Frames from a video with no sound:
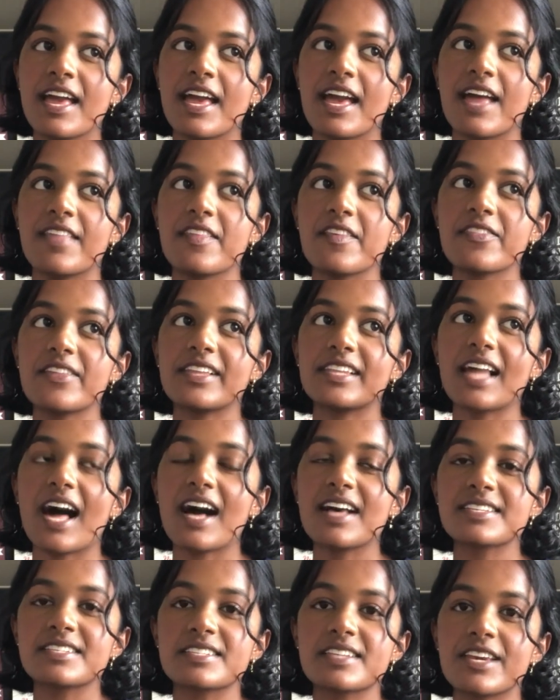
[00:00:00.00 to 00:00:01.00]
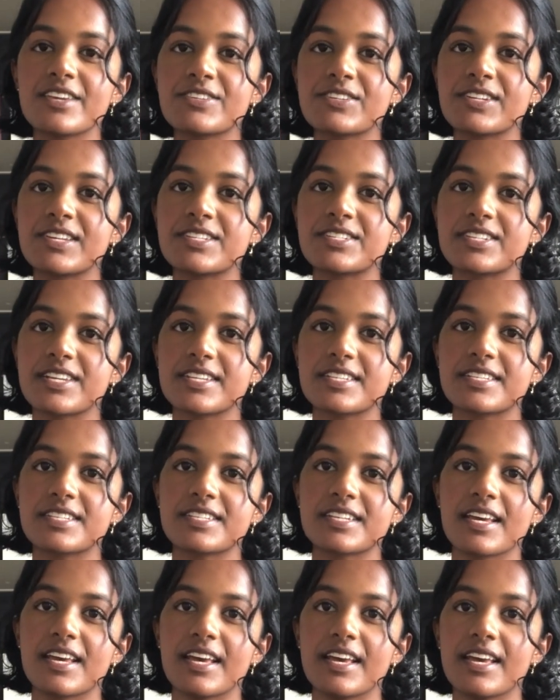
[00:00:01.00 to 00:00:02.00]
And then the last station is just
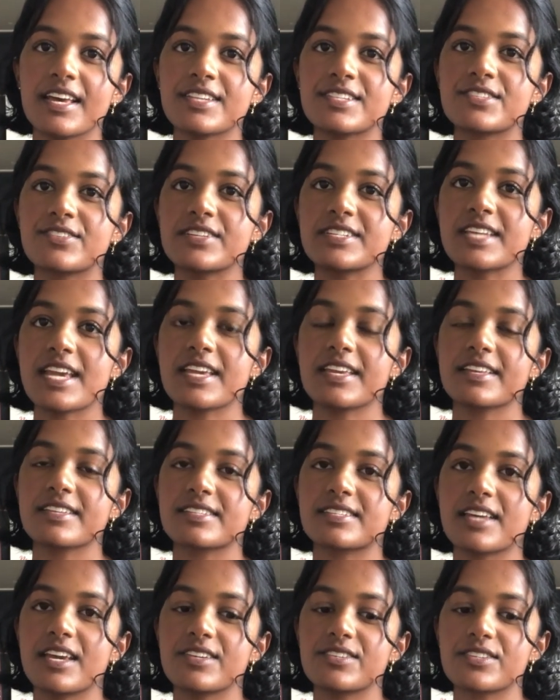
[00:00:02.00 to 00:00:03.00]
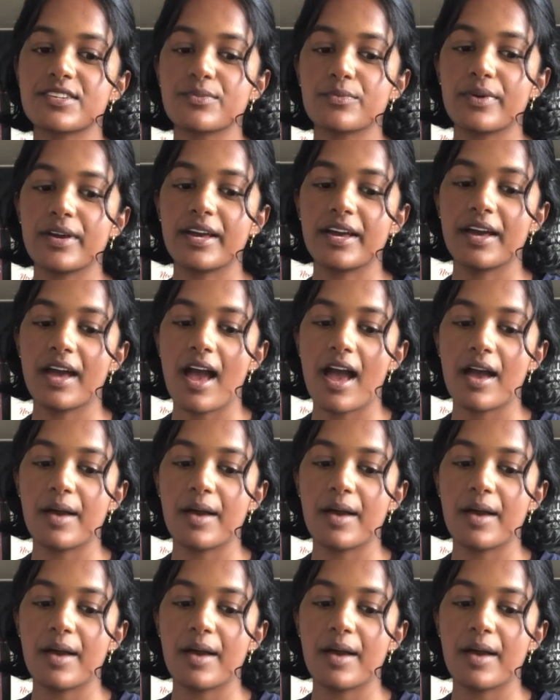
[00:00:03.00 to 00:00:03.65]
a history taking station where